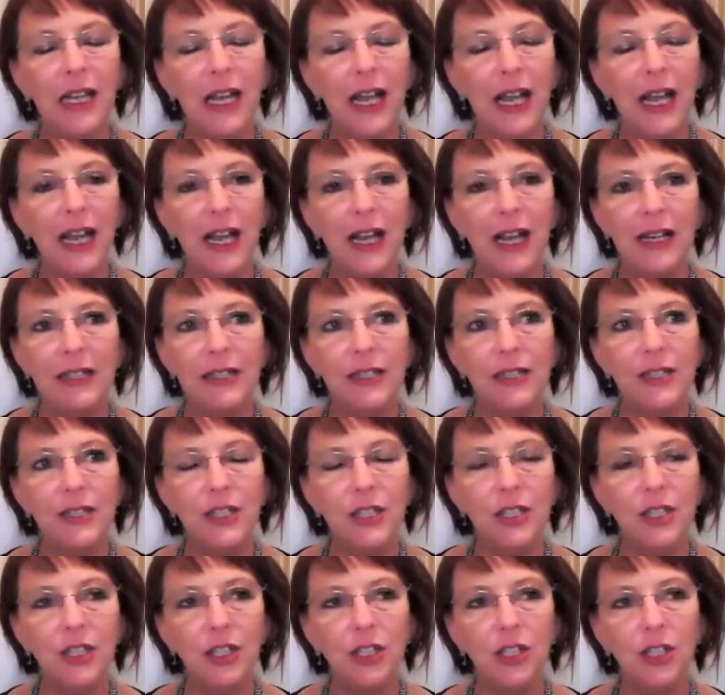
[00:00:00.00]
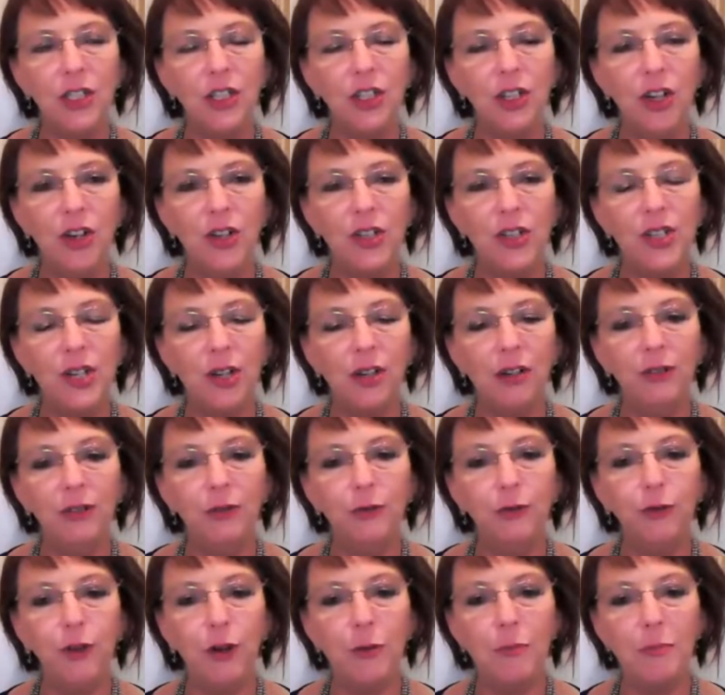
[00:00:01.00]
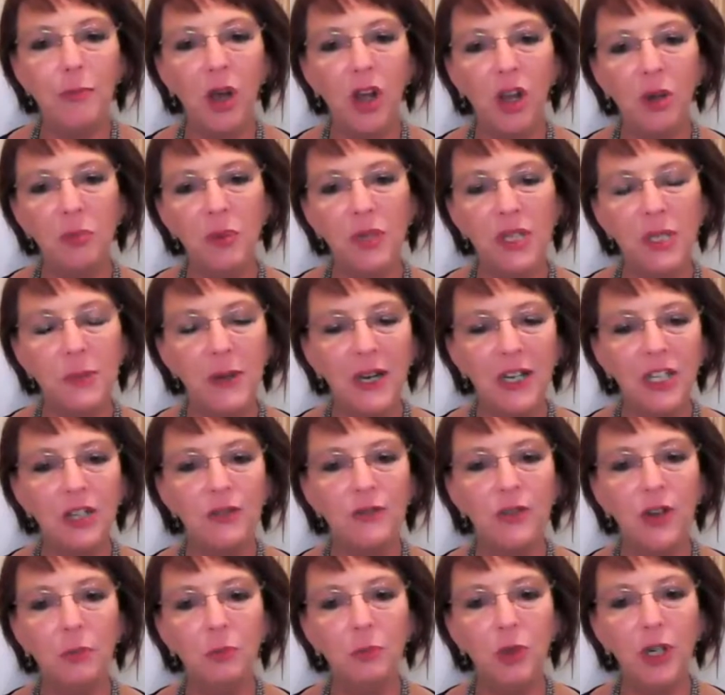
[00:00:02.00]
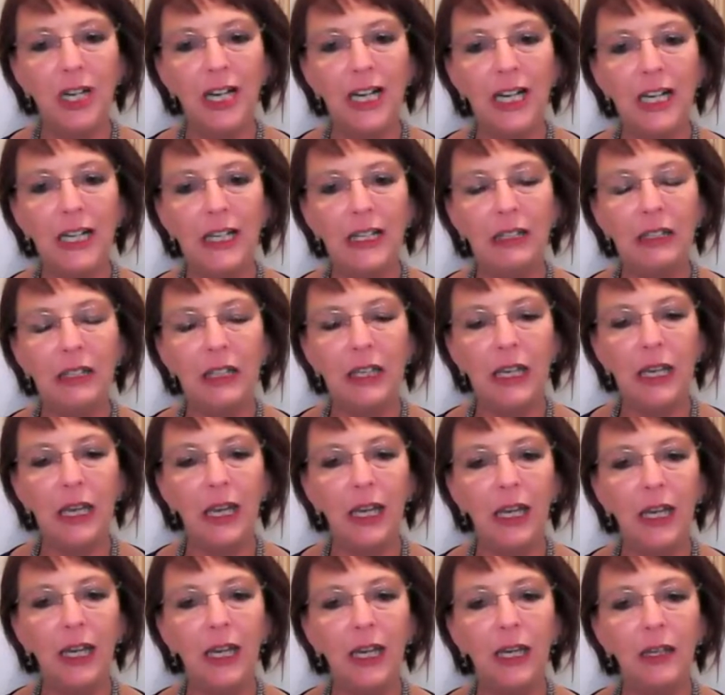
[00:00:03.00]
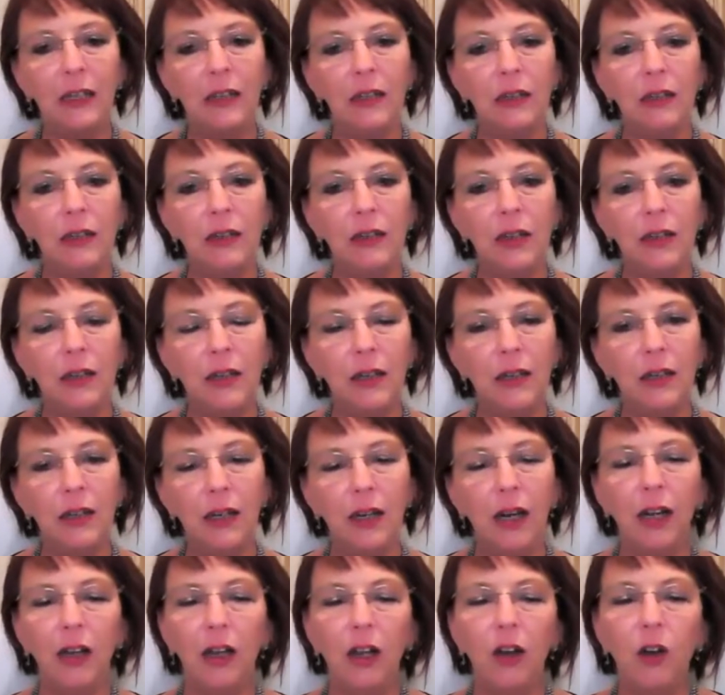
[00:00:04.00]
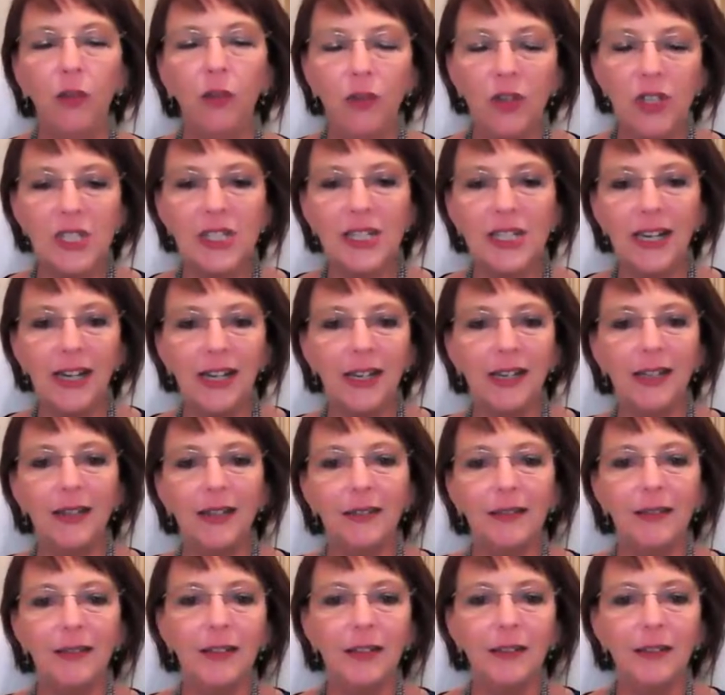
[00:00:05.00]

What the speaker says: And, you know, so from my perspective, I'm really keen. Obviously,